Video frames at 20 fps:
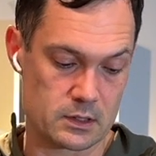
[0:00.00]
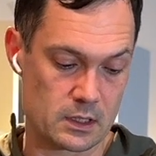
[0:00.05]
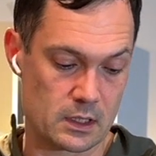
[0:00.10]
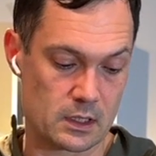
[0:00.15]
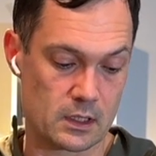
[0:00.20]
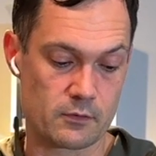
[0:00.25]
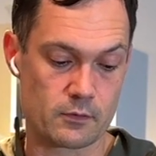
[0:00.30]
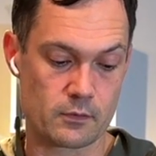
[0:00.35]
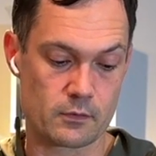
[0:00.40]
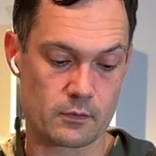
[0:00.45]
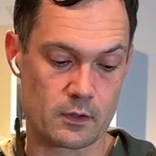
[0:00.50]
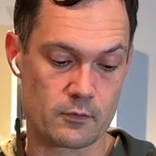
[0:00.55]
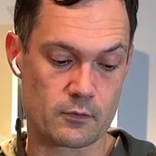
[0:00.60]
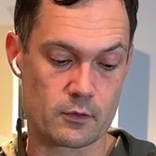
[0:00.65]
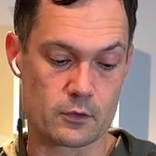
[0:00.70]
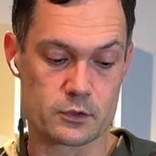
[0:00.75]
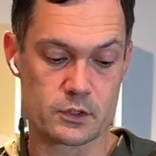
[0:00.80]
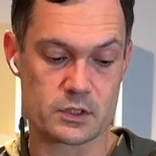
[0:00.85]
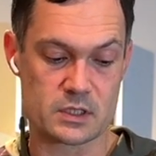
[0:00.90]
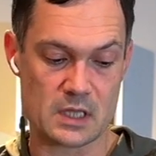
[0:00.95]
And if you're
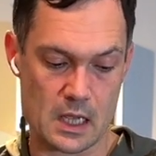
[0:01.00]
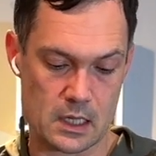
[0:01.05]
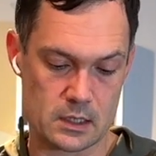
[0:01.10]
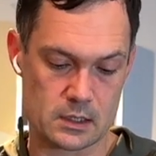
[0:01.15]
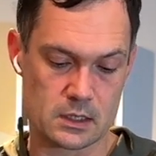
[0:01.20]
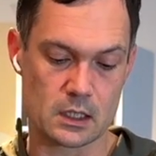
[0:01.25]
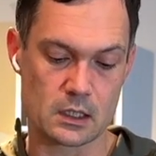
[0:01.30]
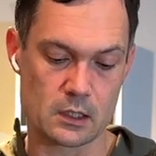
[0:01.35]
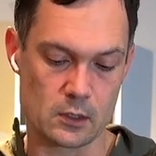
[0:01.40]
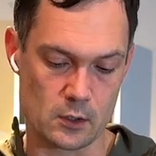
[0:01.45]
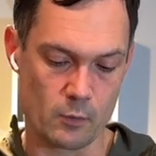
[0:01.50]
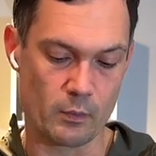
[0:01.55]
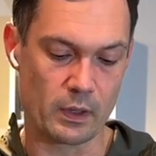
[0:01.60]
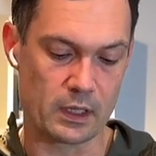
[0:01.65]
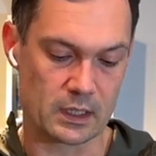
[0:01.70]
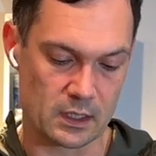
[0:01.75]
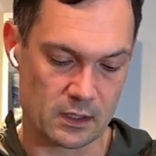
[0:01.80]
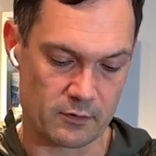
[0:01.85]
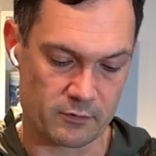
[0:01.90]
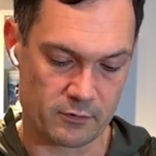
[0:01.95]
standing, you
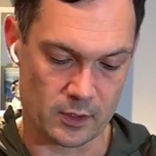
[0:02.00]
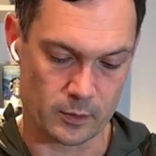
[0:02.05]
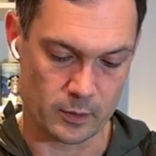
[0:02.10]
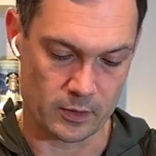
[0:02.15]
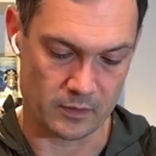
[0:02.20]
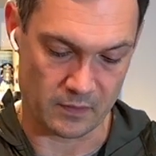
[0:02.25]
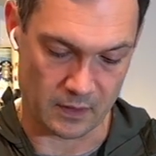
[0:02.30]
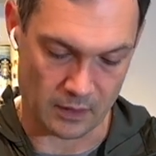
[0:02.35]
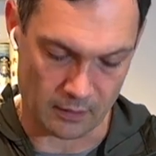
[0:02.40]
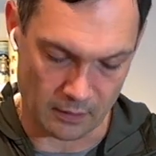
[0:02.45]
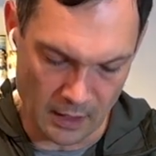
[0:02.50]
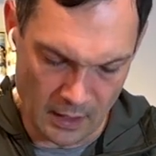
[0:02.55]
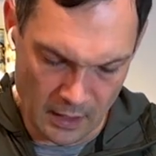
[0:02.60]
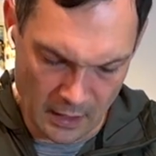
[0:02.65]
might get a fair bit of air.